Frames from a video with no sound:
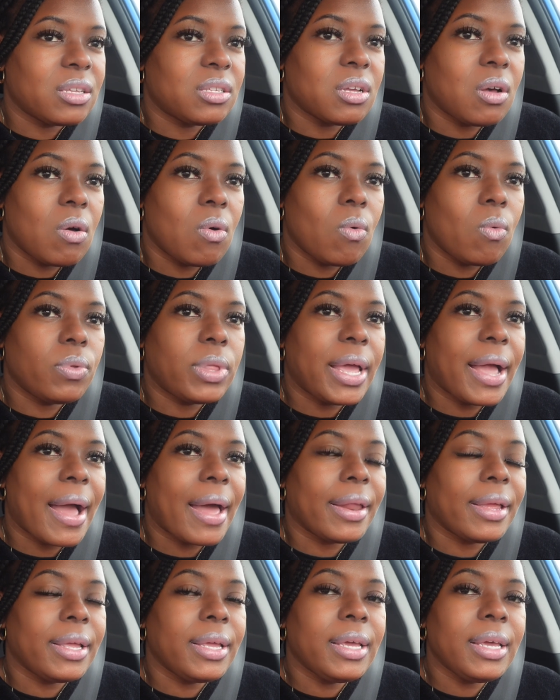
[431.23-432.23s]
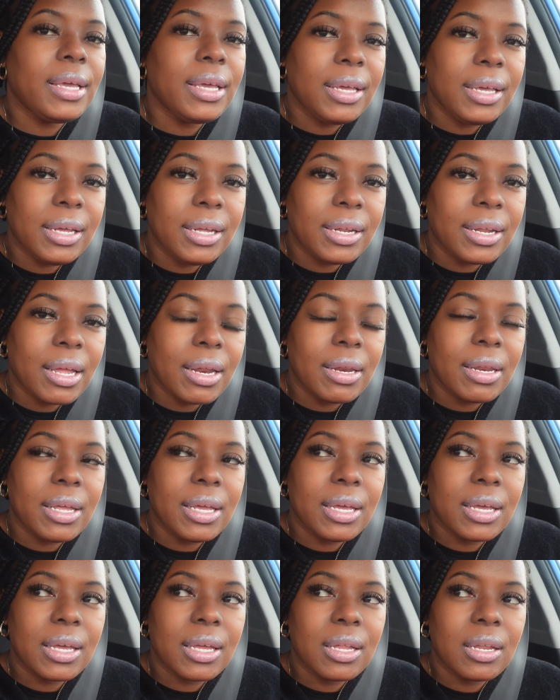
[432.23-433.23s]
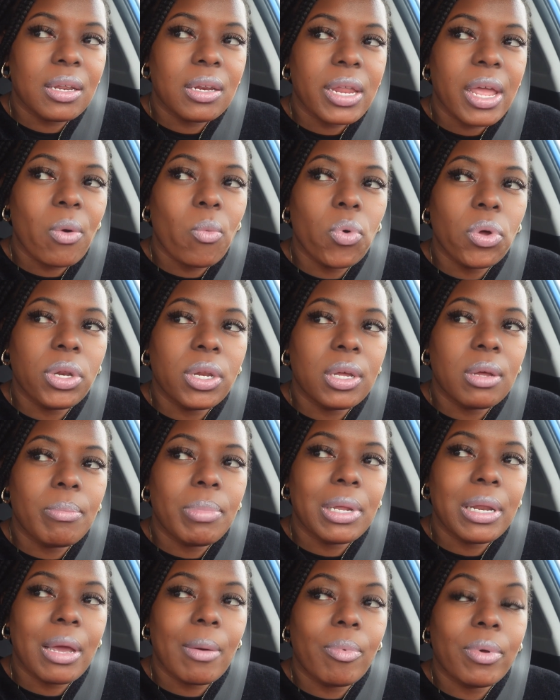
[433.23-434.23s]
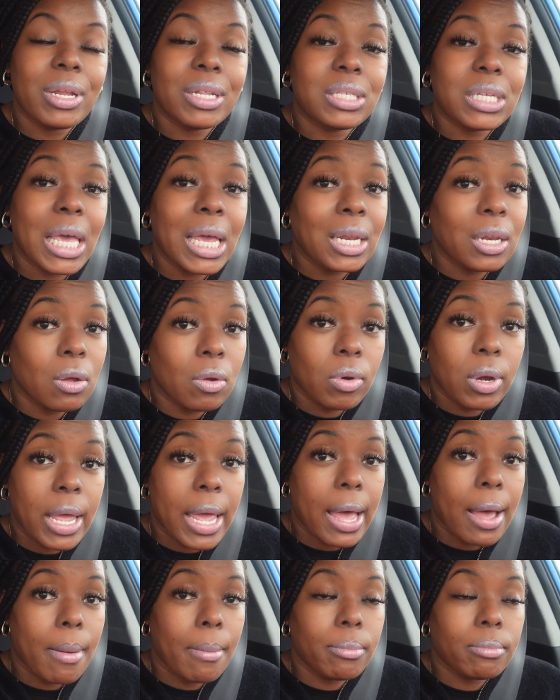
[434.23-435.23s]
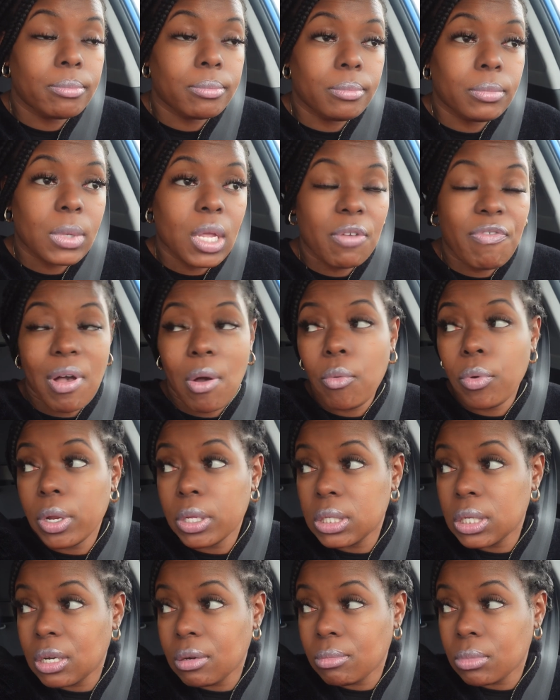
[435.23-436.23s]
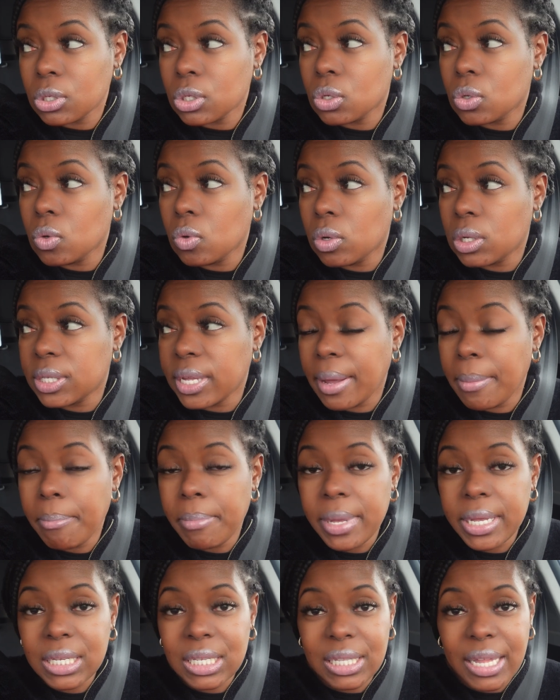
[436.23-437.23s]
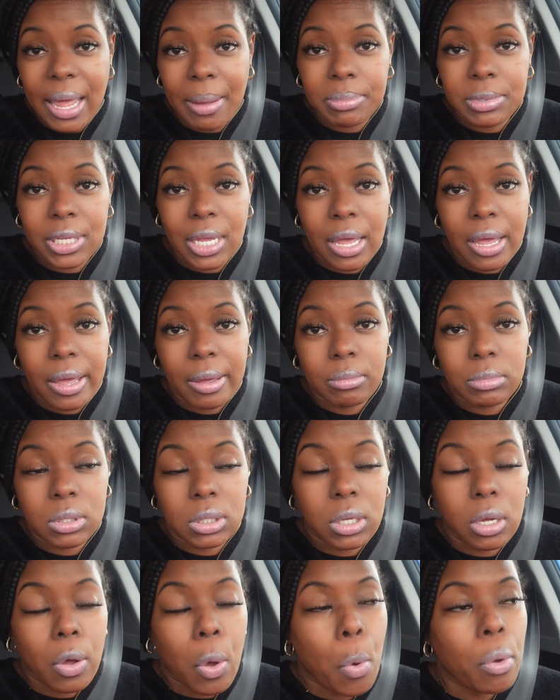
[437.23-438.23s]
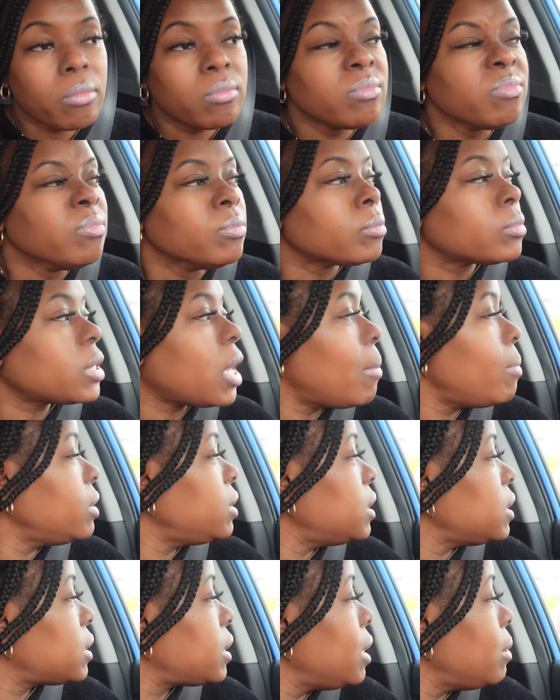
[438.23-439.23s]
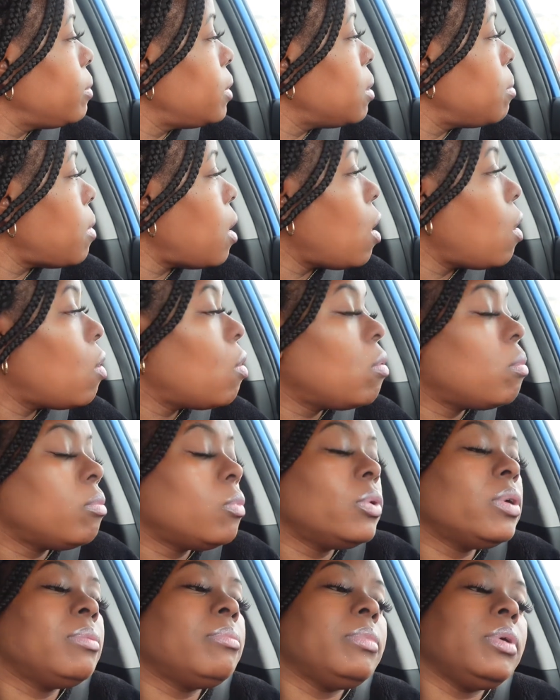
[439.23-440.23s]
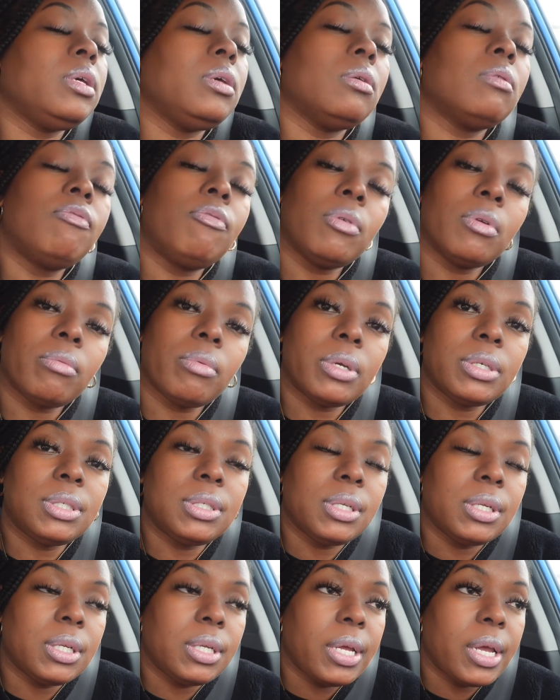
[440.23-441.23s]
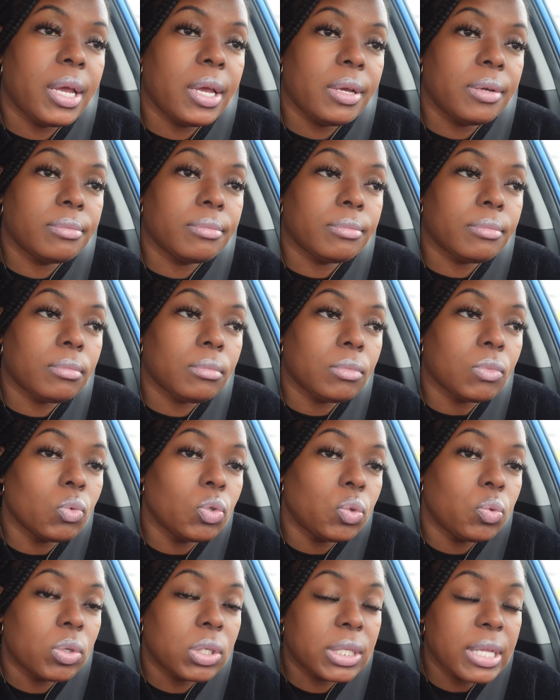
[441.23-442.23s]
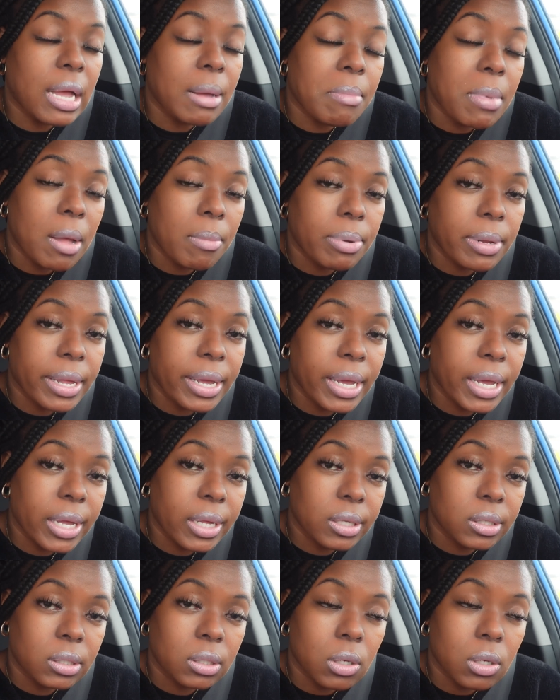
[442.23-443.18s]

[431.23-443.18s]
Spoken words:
So they gotta eat. And then they wouldn't have been able to take no nap if I would have took them to school because they missed nap time. So I'm gonna just keep them home with me for the rest of the day, which was not my plan.